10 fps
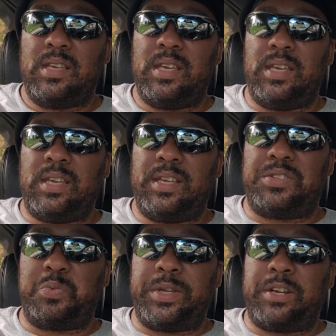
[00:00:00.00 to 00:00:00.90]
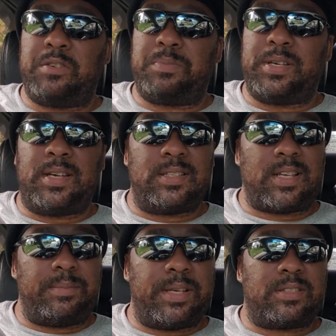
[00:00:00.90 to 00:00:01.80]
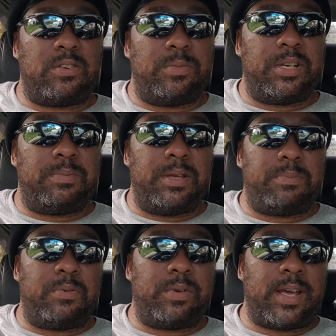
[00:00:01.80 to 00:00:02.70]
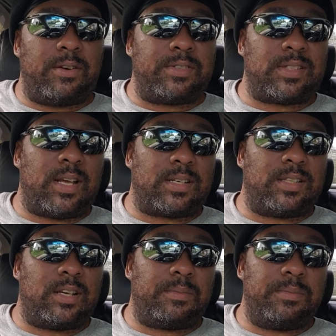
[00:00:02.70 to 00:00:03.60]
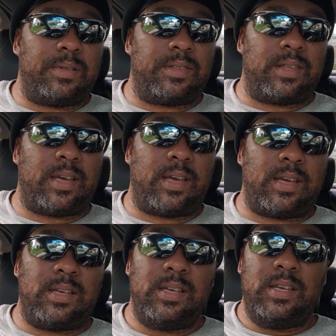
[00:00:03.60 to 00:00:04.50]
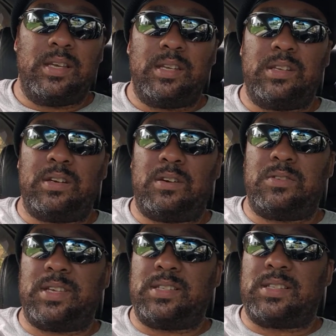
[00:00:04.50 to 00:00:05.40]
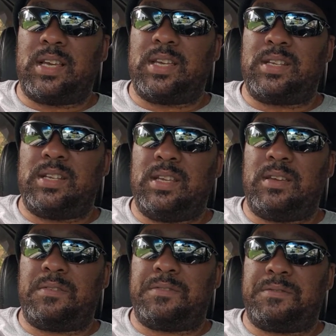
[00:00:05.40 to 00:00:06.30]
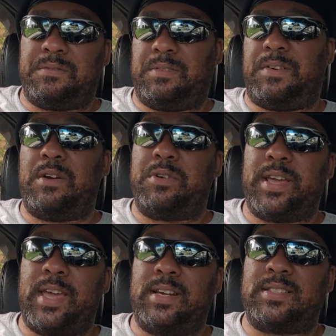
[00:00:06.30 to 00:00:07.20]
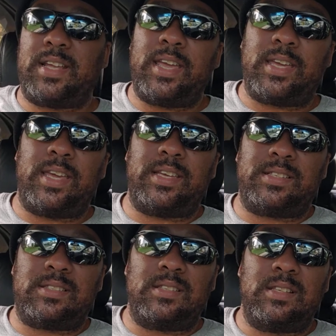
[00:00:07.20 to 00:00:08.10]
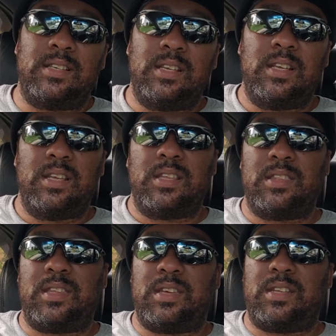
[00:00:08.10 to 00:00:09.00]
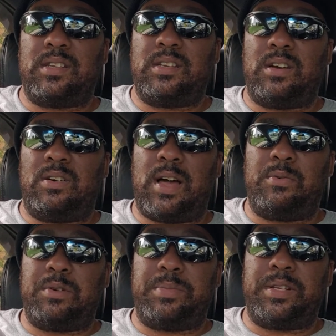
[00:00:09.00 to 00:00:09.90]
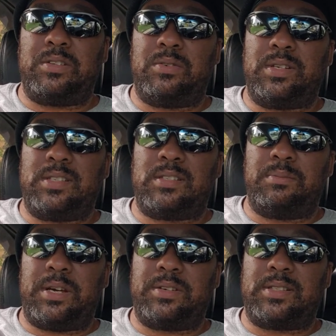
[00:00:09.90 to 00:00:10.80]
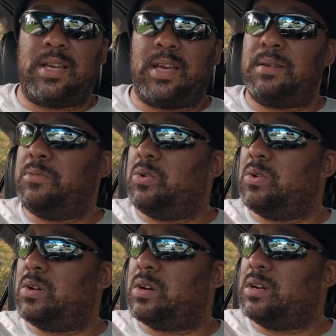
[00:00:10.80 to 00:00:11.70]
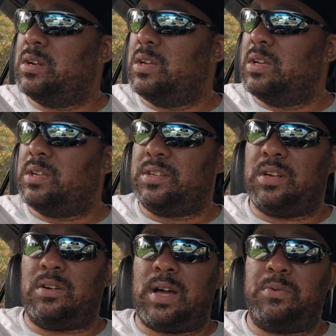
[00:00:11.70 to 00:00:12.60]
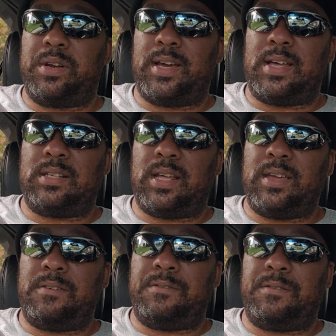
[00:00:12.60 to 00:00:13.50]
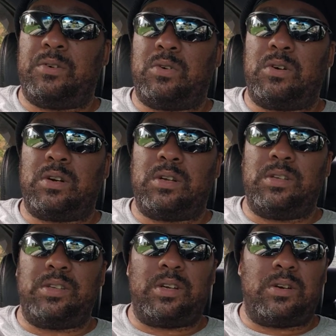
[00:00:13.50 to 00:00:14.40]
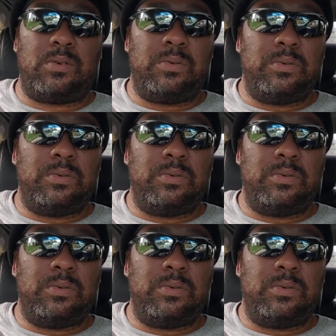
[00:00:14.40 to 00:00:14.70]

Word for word: it, it's weird because I met so many people when I was locked up that you know they said if if I would have had a state case then you know I would have been doing this amount of time or you know I would have got life or you know